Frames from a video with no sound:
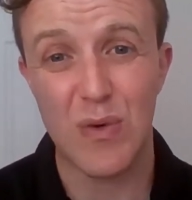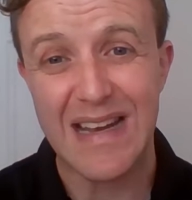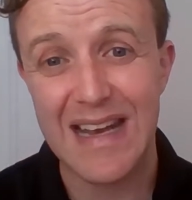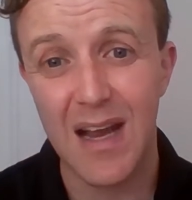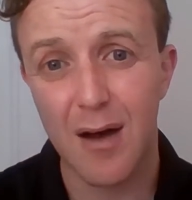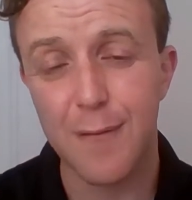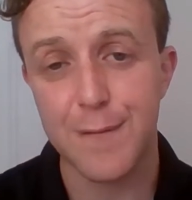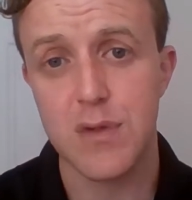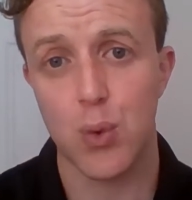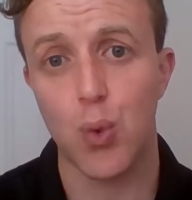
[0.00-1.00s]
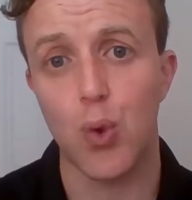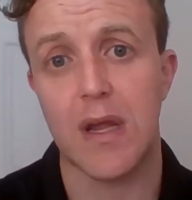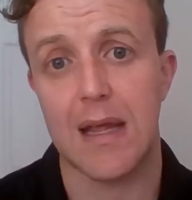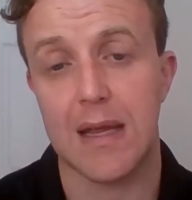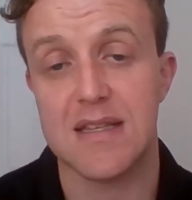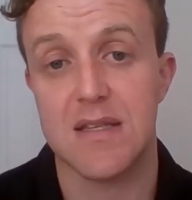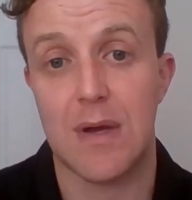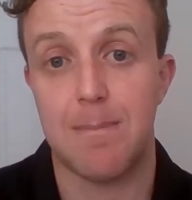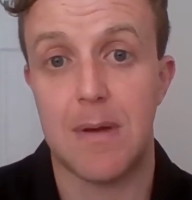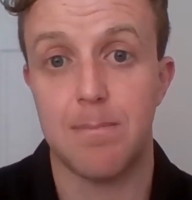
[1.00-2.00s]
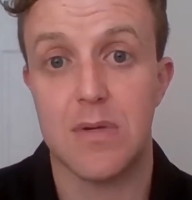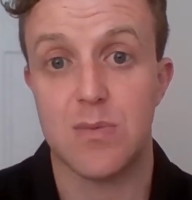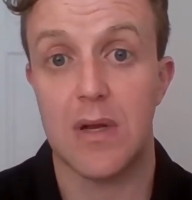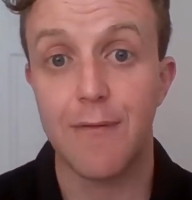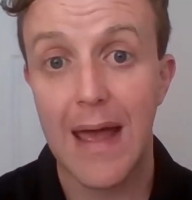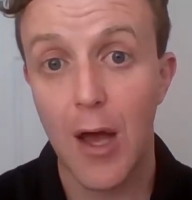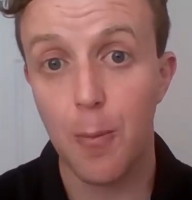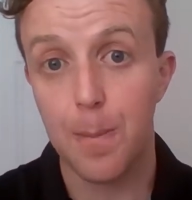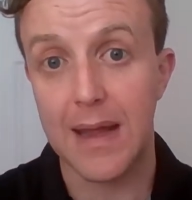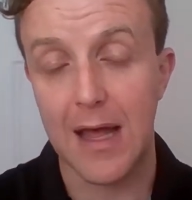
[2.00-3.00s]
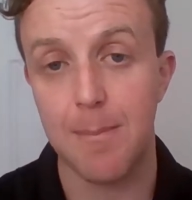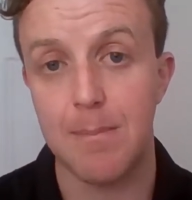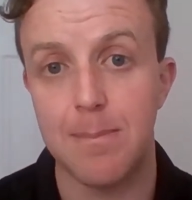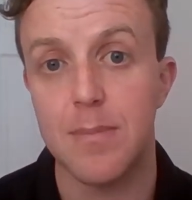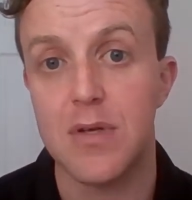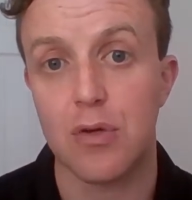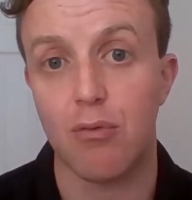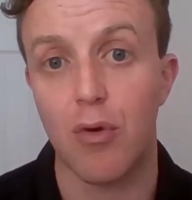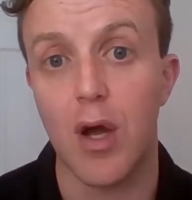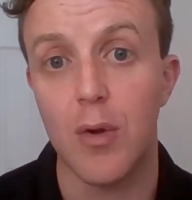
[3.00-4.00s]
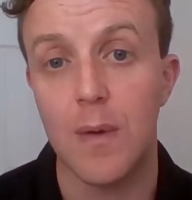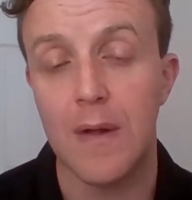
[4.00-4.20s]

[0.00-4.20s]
We love talking to our members. We love helping our members grow.